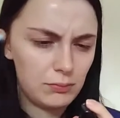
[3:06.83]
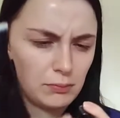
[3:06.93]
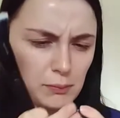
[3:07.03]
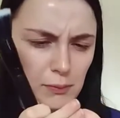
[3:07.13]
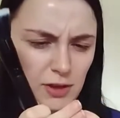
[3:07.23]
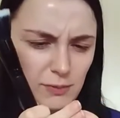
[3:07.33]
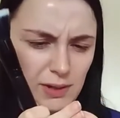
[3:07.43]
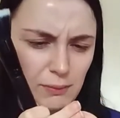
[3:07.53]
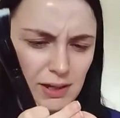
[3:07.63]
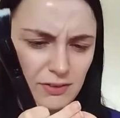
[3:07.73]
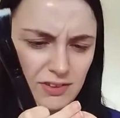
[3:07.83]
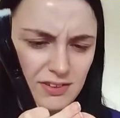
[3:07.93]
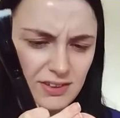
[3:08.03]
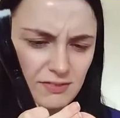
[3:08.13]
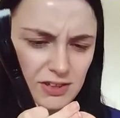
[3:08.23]
It's been a while
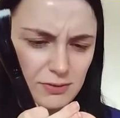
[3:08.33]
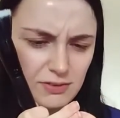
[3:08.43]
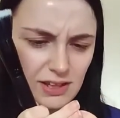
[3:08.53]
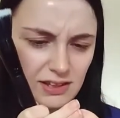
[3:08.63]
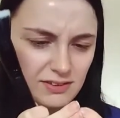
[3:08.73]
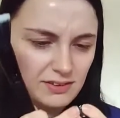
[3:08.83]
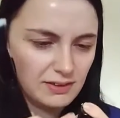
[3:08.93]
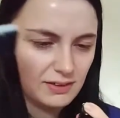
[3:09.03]
since I've used this.